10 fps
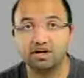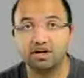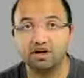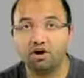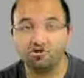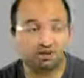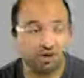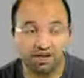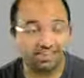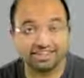
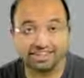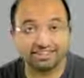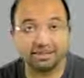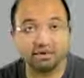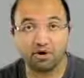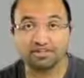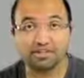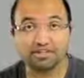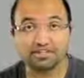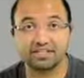Overall, I think that's the market
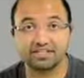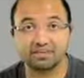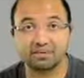that this thing's